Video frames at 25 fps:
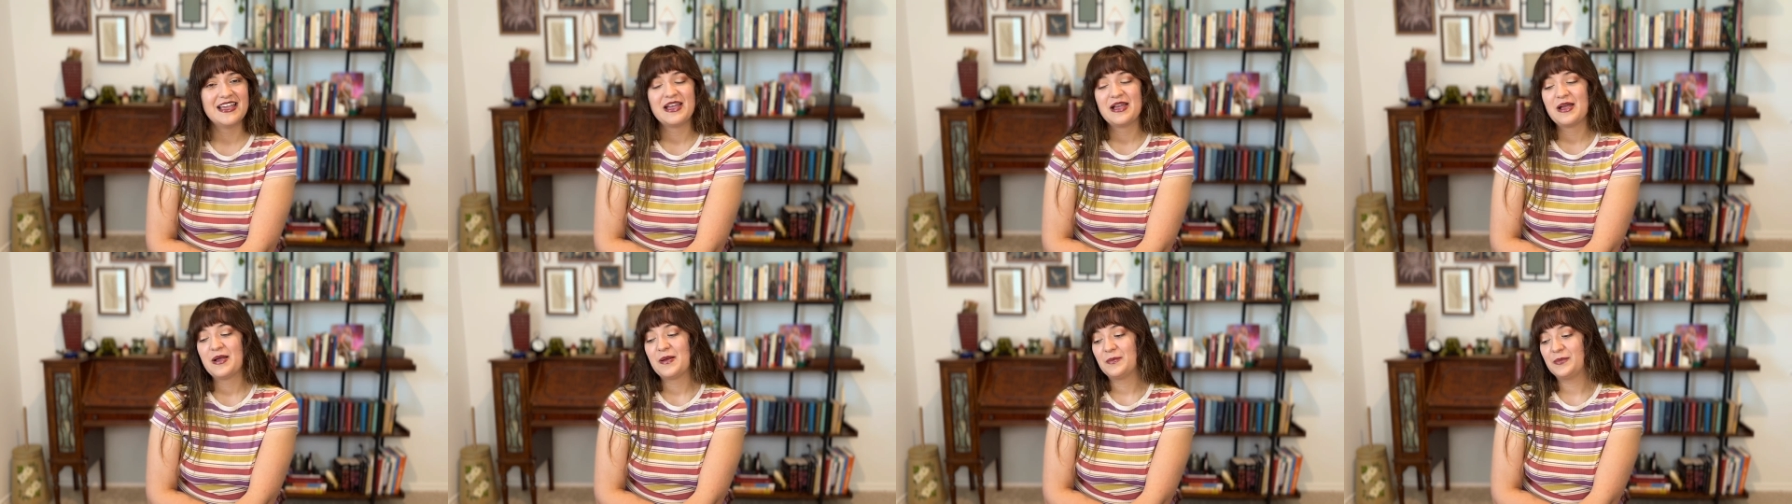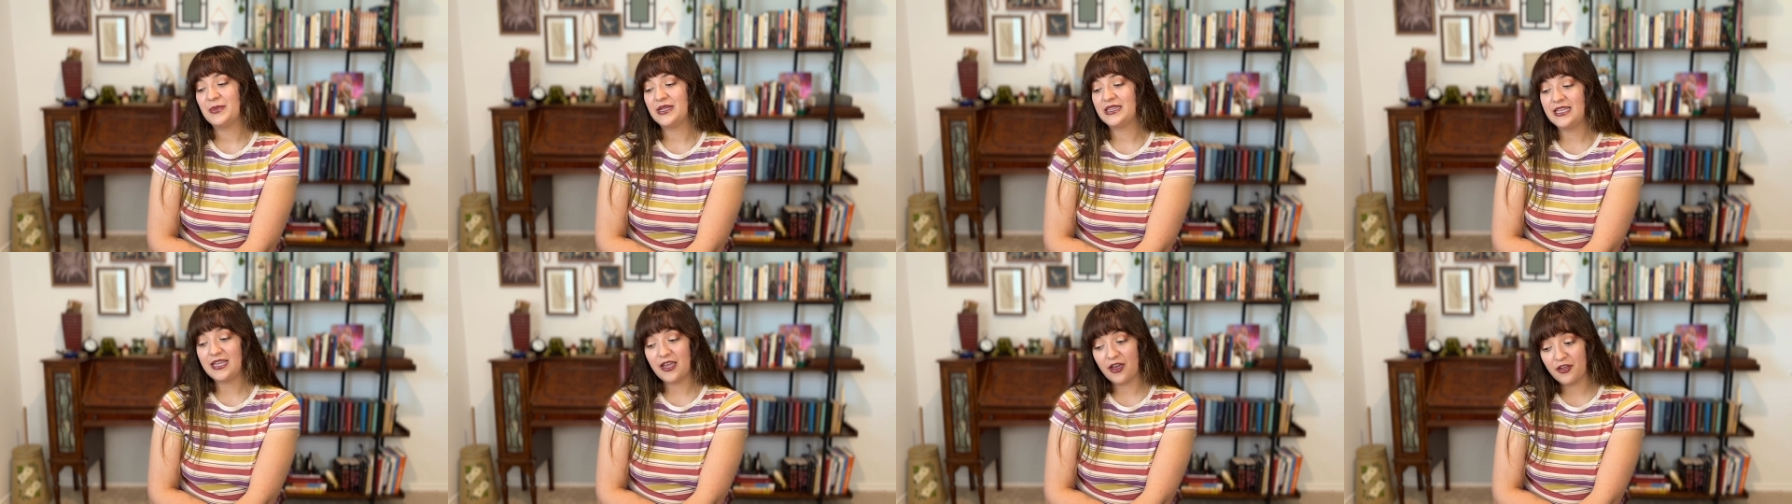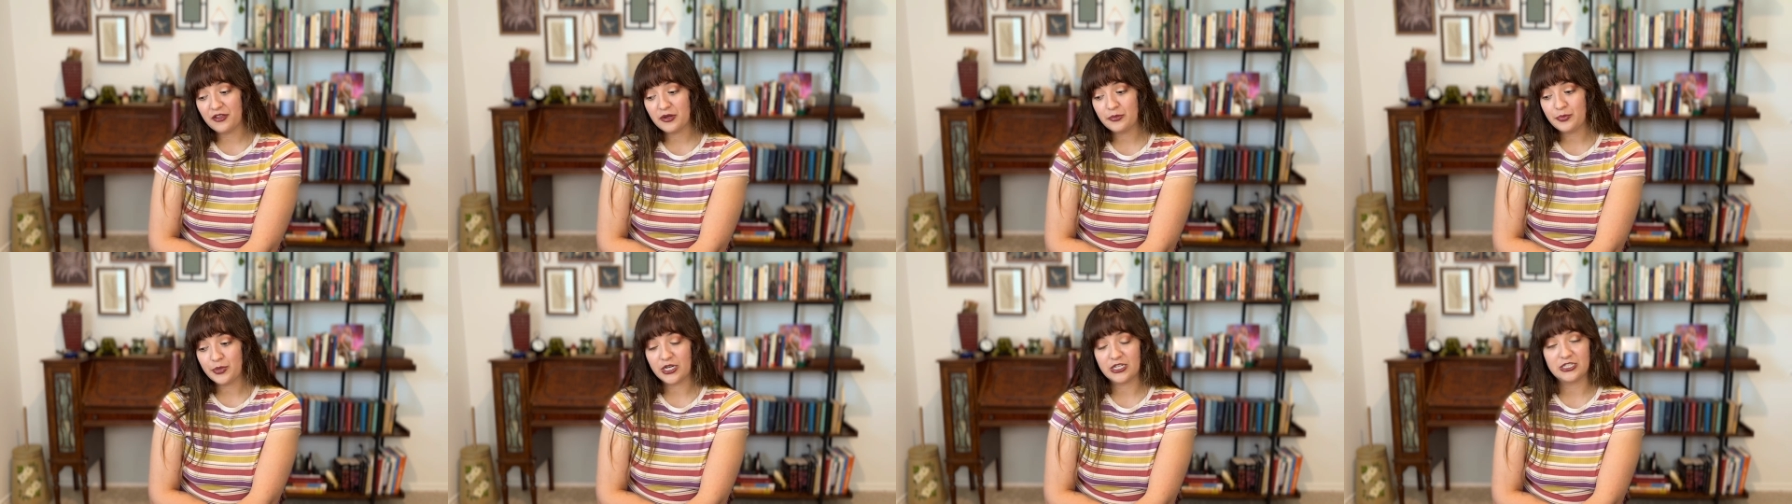But the
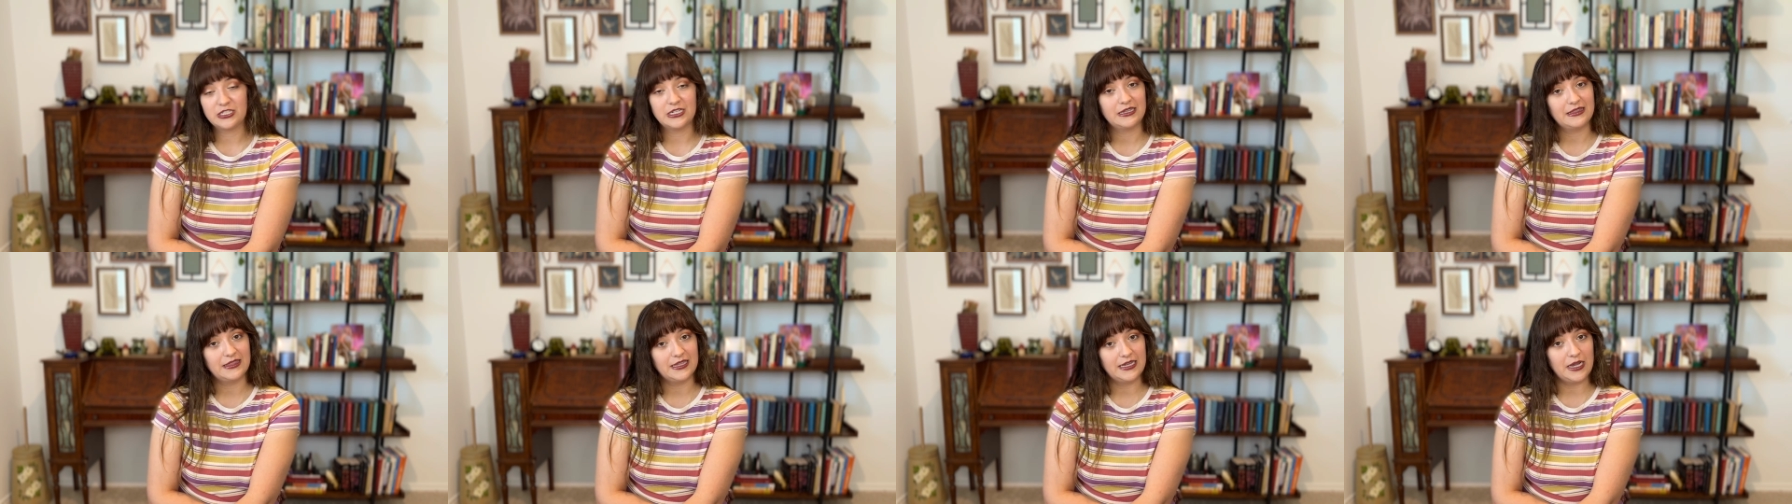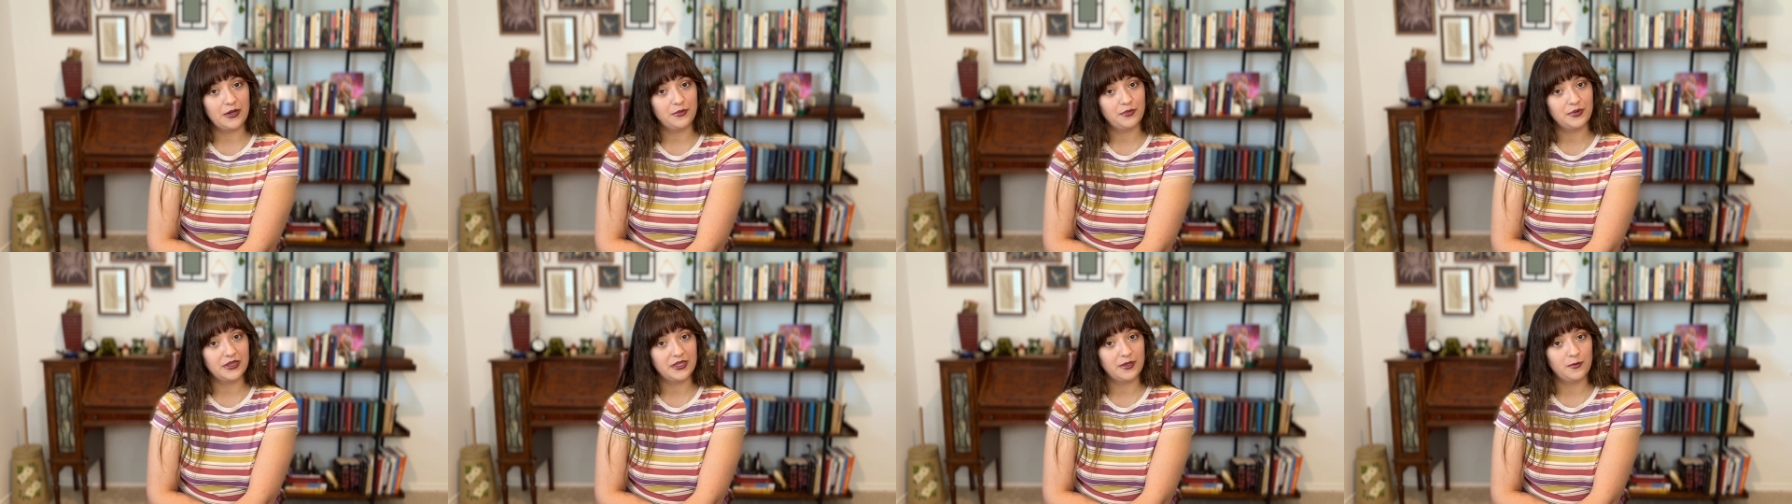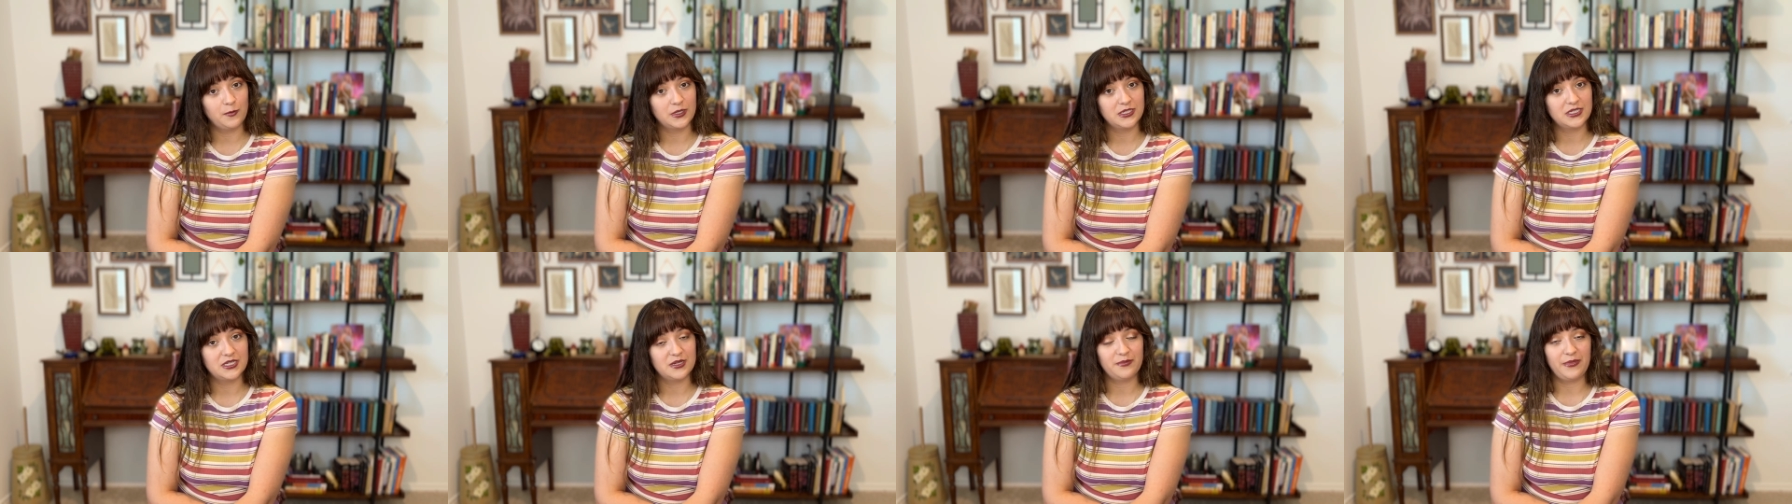other project that I really
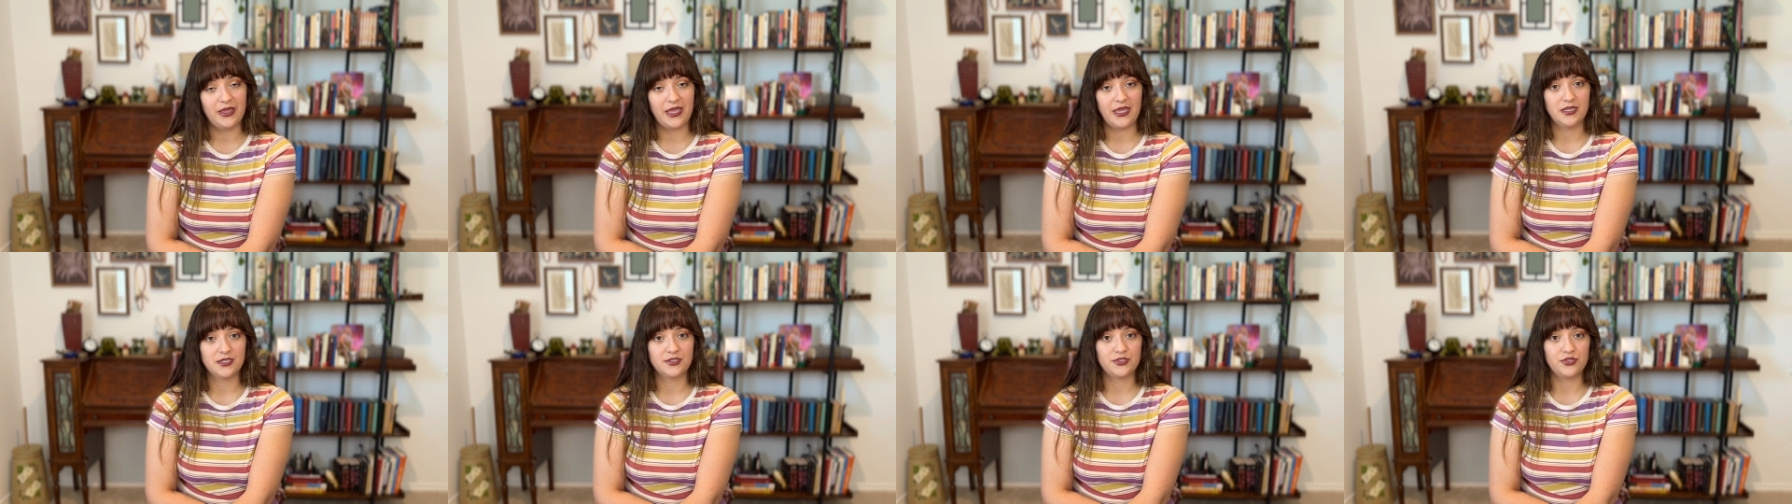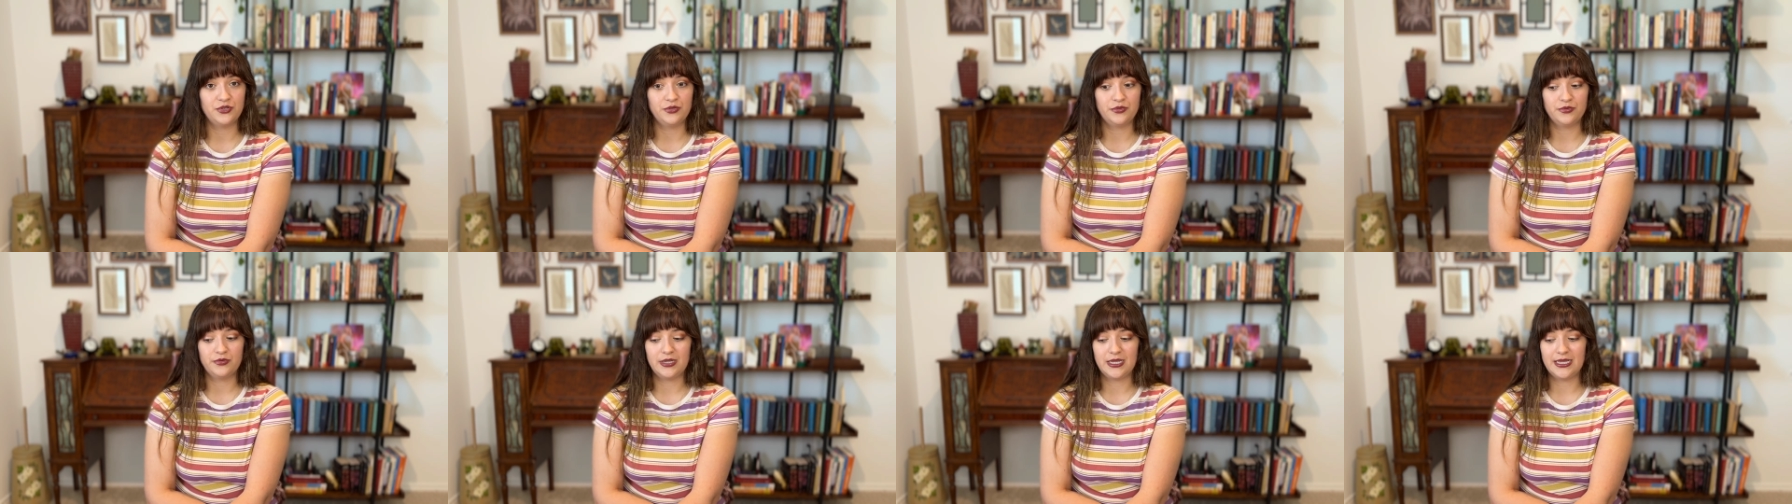want to make soon